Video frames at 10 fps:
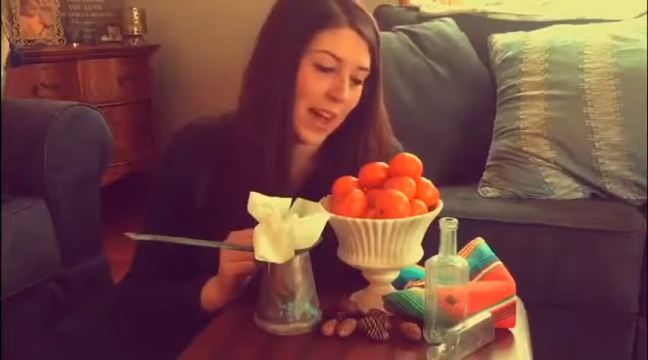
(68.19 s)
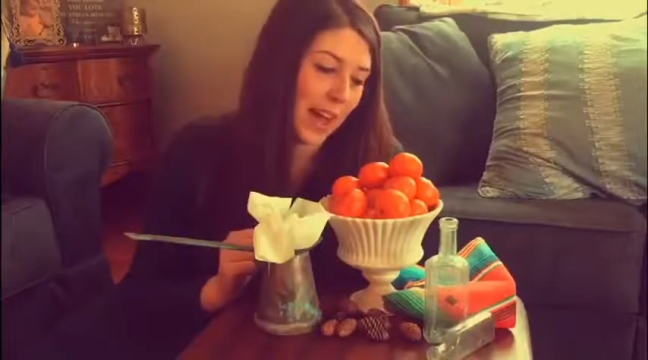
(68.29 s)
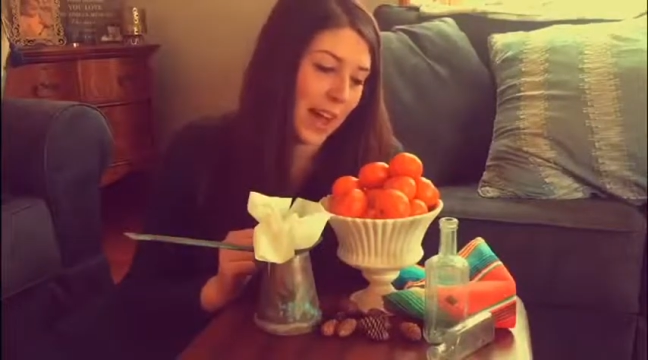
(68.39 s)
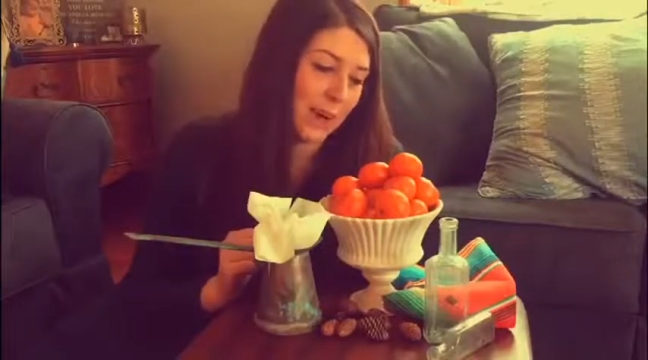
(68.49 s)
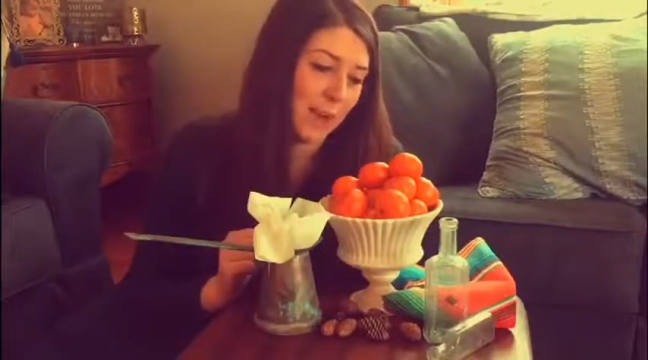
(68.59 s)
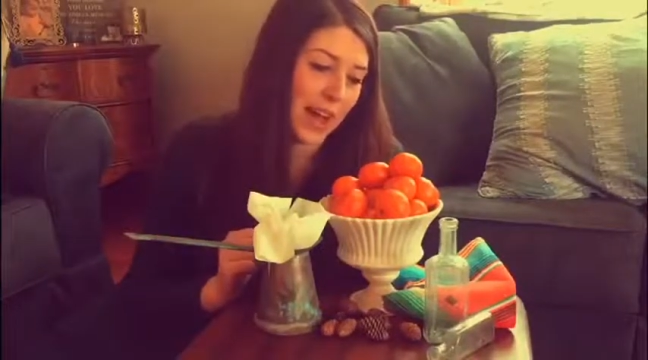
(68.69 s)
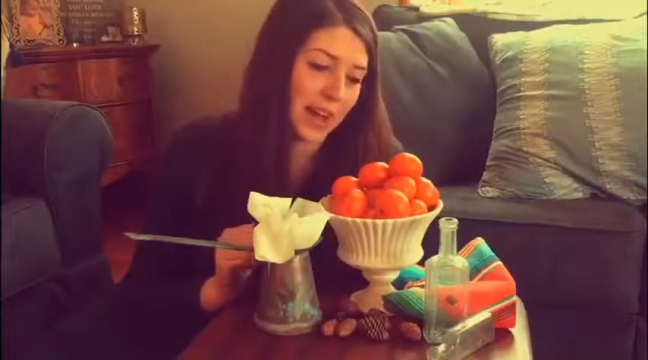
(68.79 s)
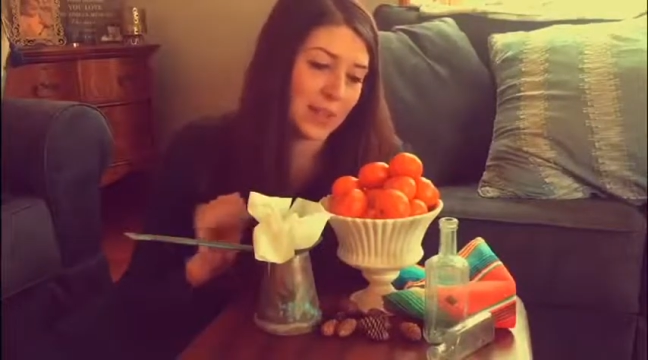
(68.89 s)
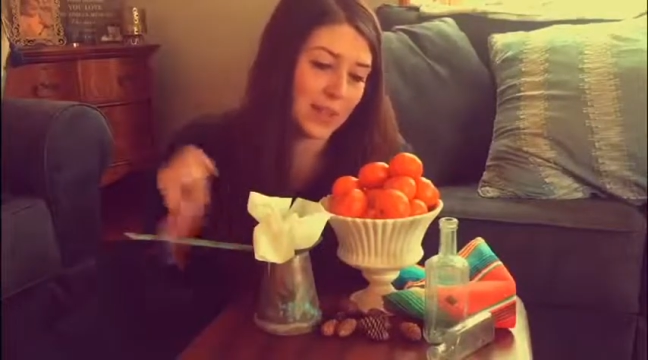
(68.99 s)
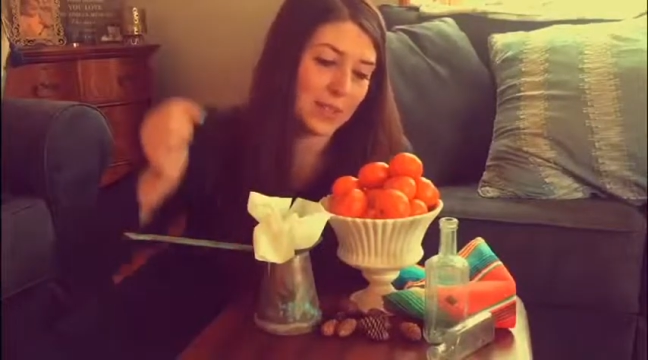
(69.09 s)
I
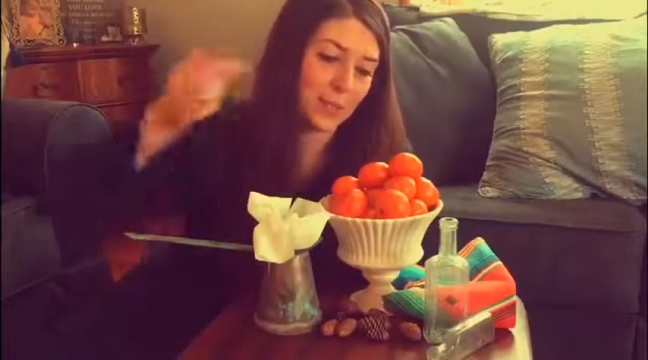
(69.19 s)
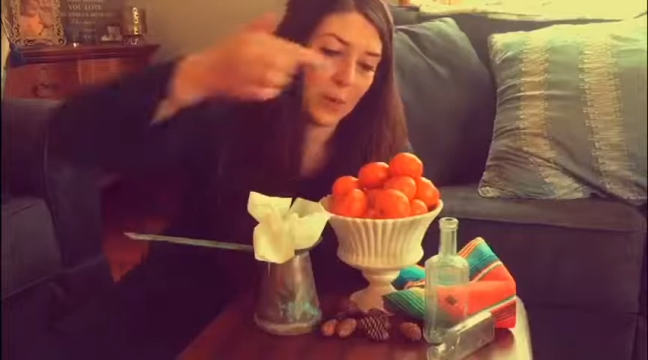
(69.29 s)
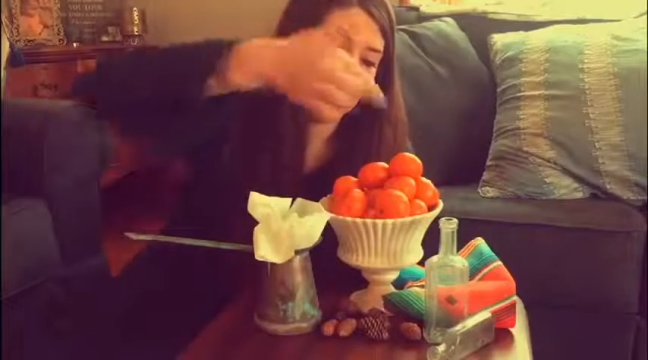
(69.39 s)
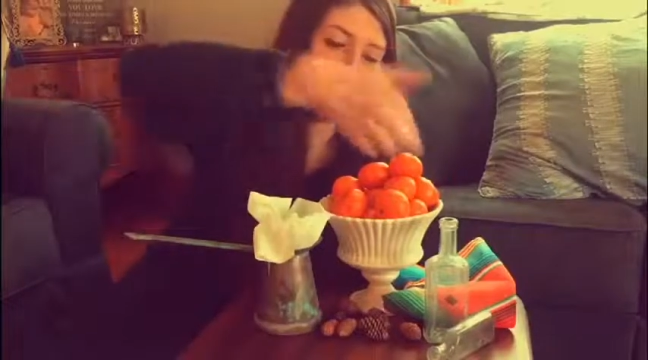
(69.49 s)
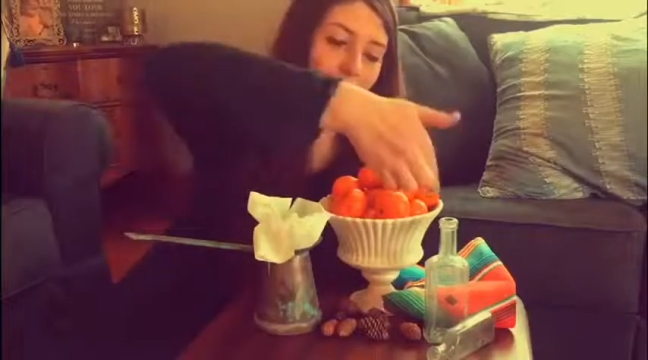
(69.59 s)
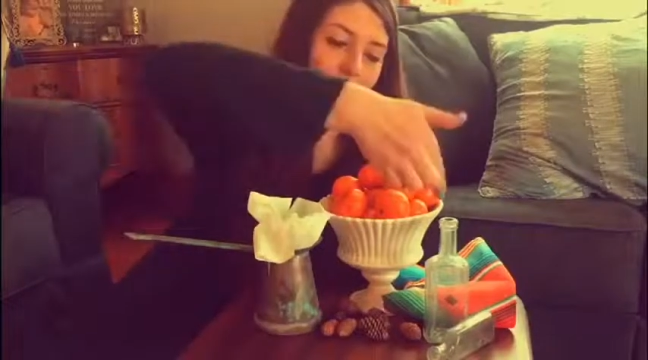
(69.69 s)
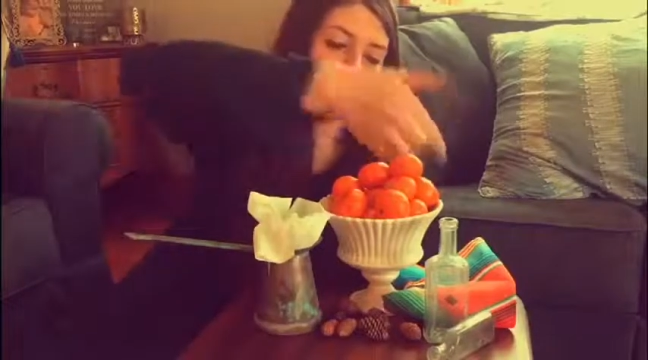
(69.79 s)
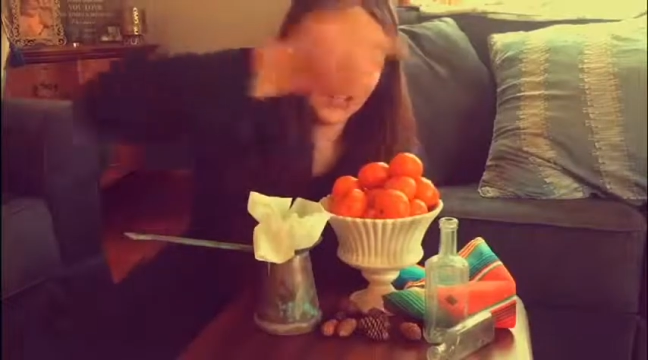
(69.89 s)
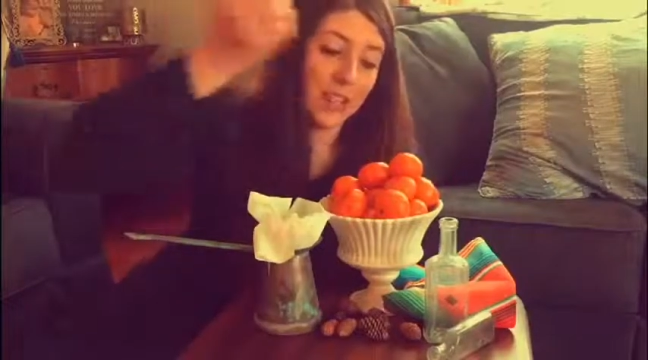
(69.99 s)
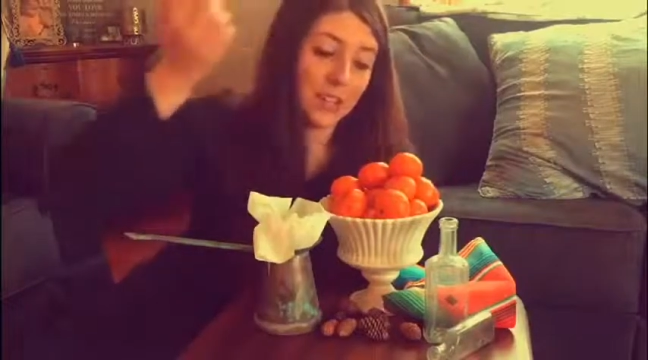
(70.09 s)
used some old
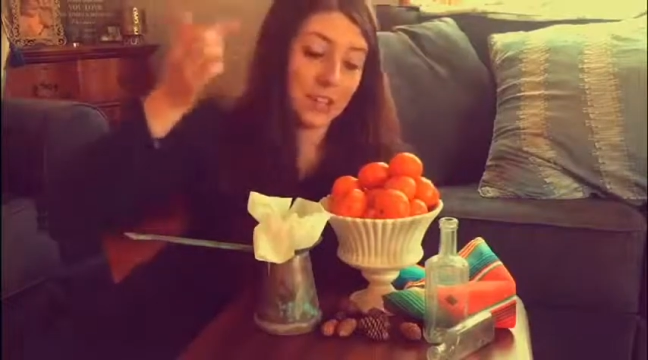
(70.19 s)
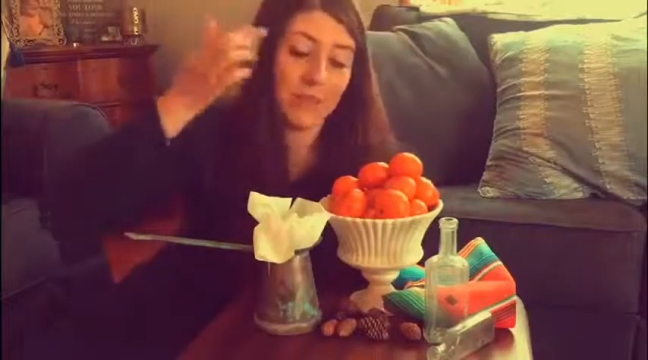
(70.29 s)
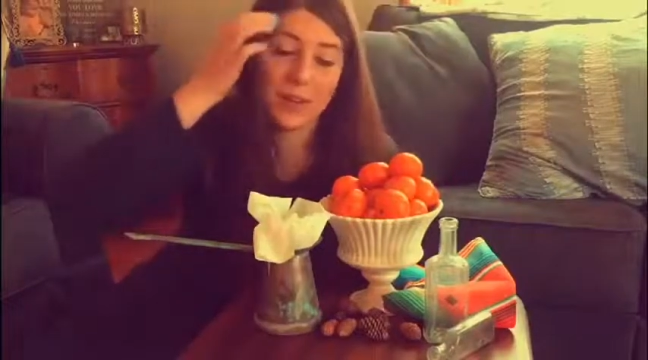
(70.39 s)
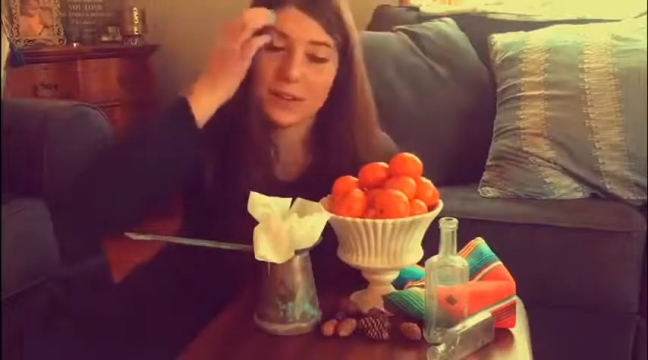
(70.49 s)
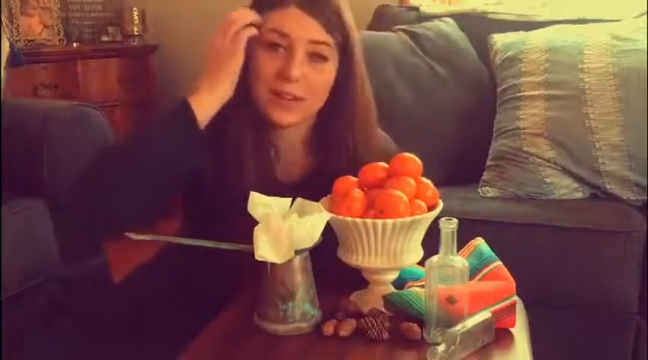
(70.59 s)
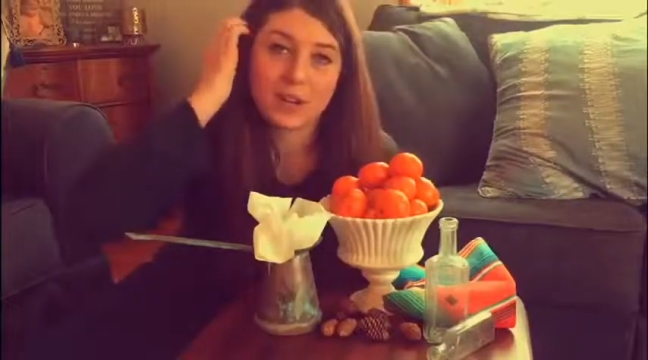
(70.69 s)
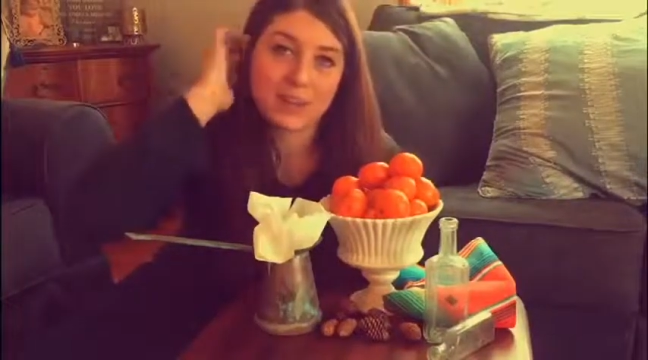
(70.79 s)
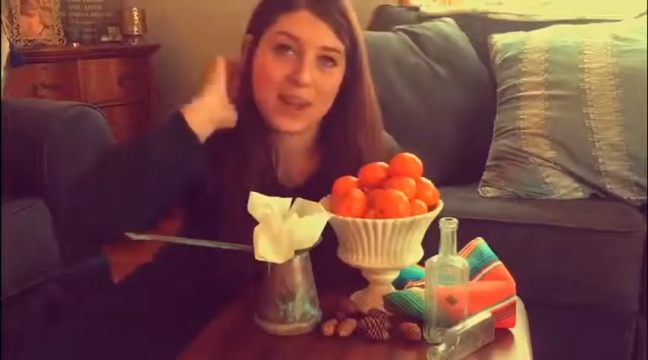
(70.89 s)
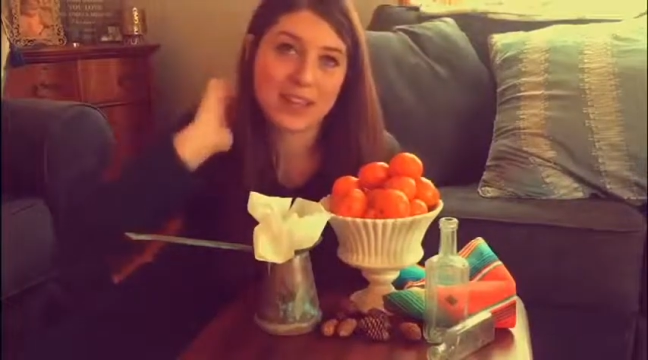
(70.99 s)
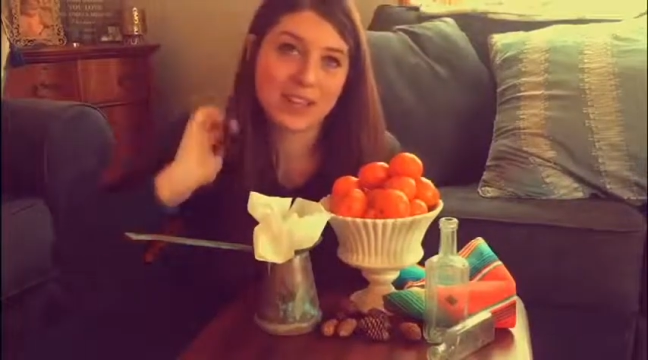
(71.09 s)
bottles I actually found in our
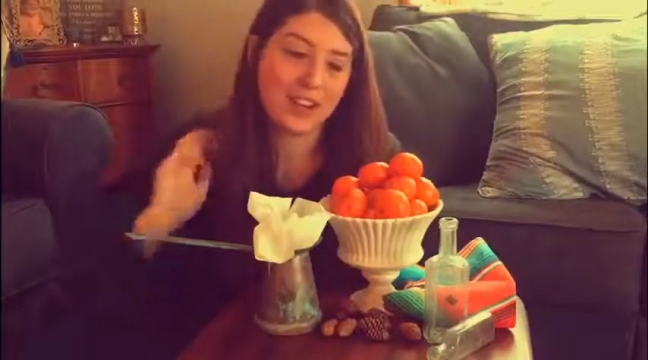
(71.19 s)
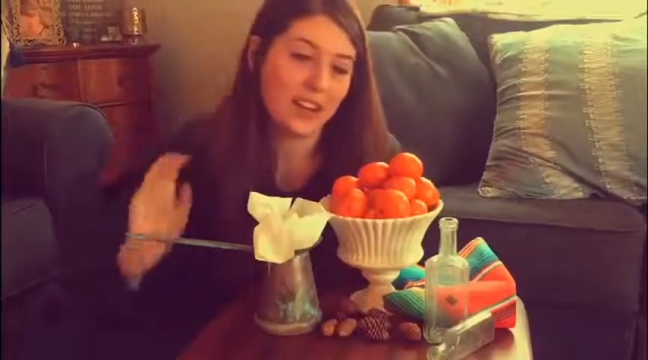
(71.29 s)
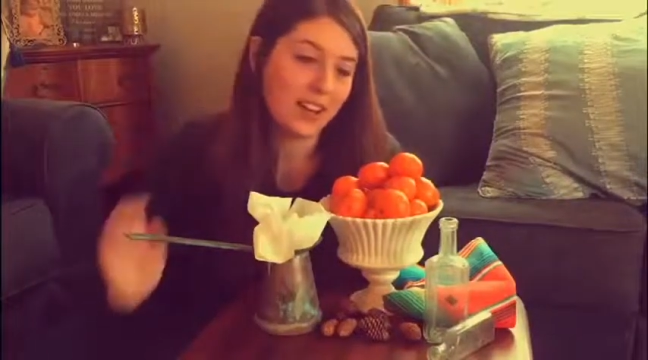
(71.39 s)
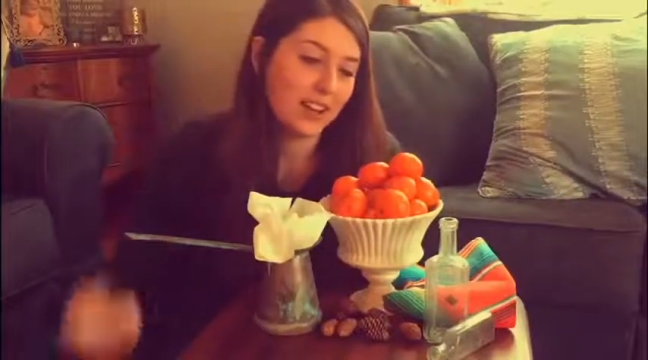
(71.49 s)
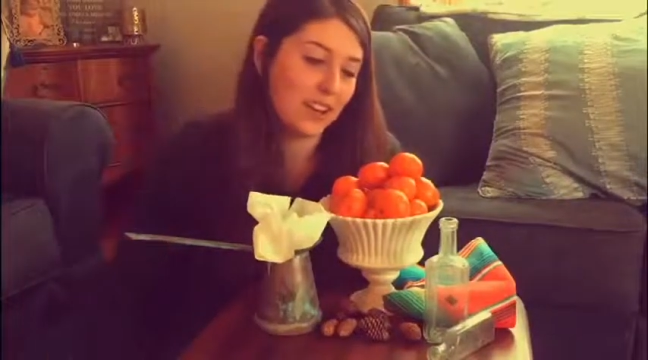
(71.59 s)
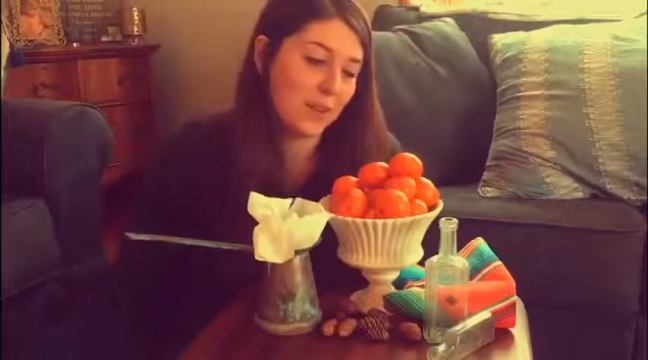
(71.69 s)
backyard